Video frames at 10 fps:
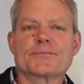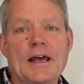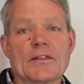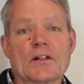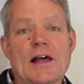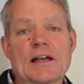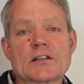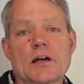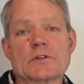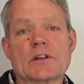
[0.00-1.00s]
And the last
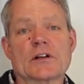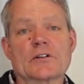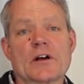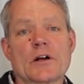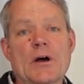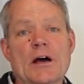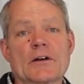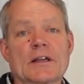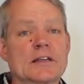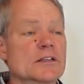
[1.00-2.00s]
option that I'll talk
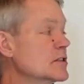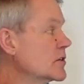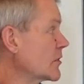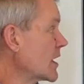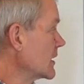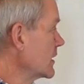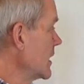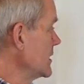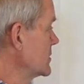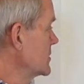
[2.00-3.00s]
about is divided
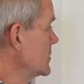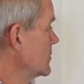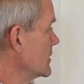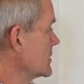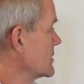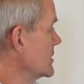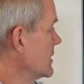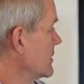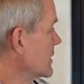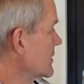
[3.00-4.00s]
lights. You can
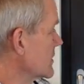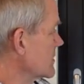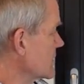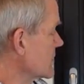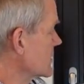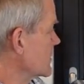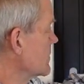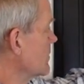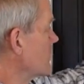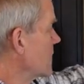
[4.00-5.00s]
see that this
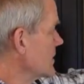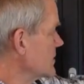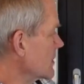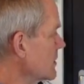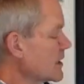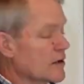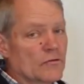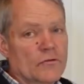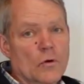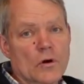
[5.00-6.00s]
is basically a
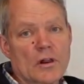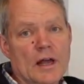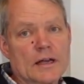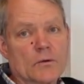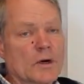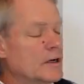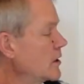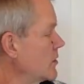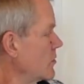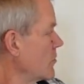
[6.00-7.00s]
four light
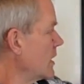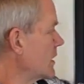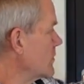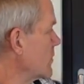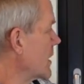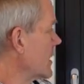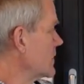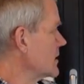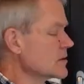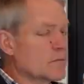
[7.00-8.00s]
window created by
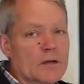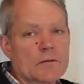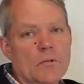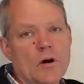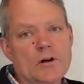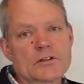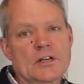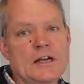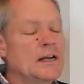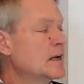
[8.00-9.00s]
these muntin
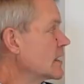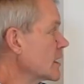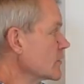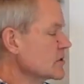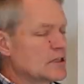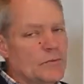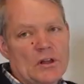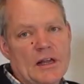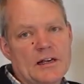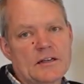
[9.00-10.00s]
bars. Uh, they're
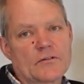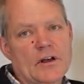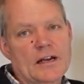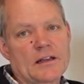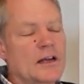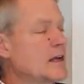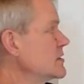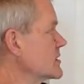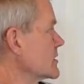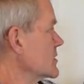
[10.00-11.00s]
simulated divided
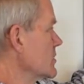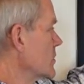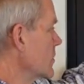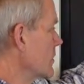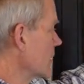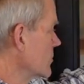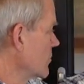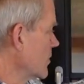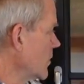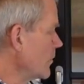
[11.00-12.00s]
lights, and so the
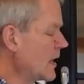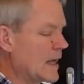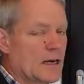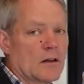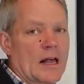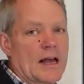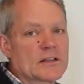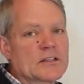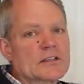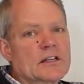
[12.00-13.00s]
triple pane
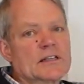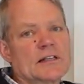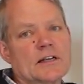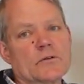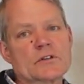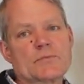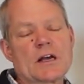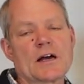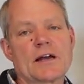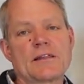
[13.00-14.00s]
glass is continuous
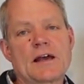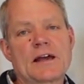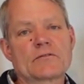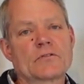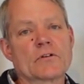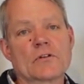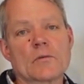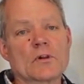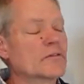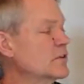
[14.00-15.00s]
behind that for
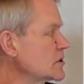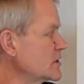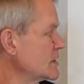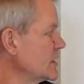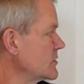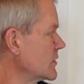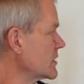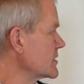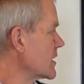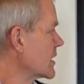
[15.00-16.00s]
thermal efficiency so that
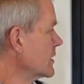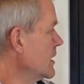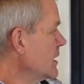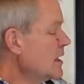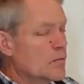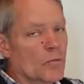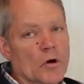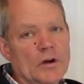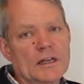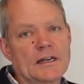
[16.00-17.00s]
it's not
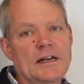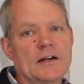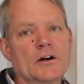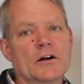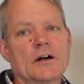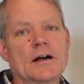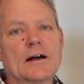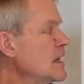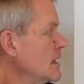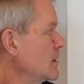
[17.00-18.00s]
broken here.
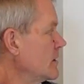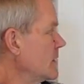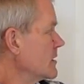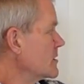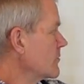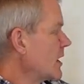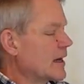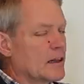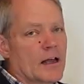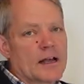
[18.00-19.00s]
The
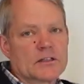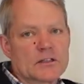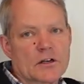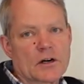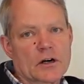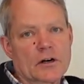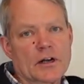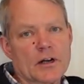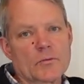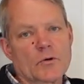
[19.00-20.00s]
divided lights are
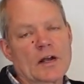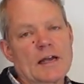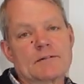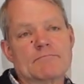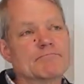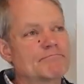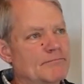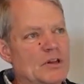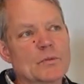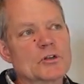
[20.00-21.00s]
an upgrade.
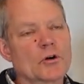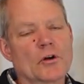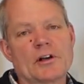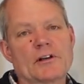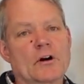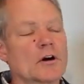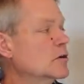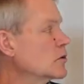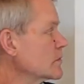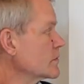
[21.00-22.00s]
The majority of our
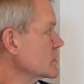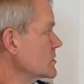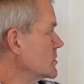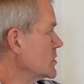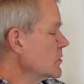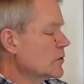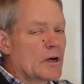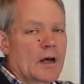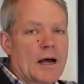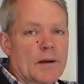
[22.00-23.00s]
homes don't
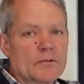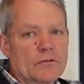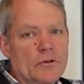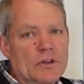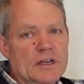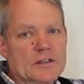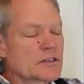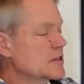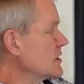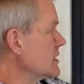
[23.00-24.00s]
opt for
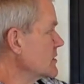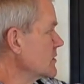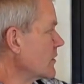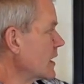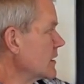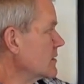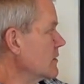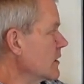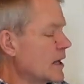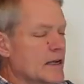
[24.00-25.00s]
this, these divided
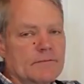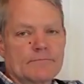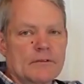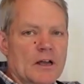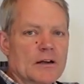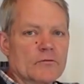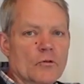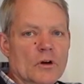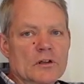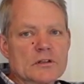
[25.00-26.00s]
light kind of
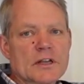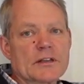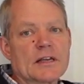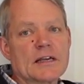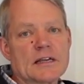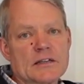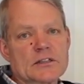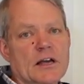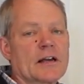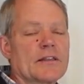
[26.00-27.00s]
grills on the
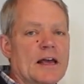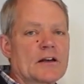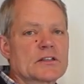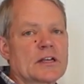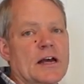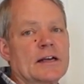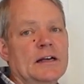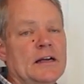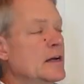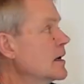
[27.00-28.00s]
inside and the outside.
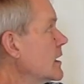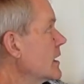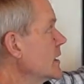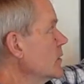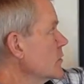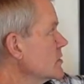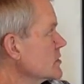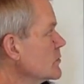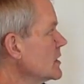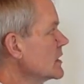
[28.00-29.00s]
Uh, it would
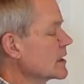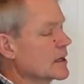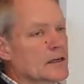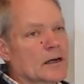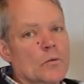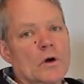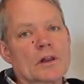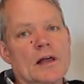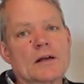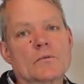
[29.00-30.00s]
just be a, a
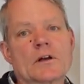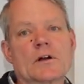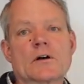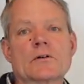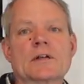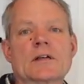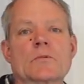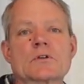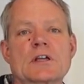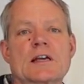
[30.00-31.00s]
one light window in
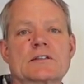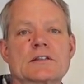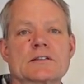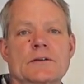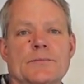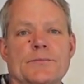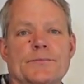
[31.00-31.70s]
most cases.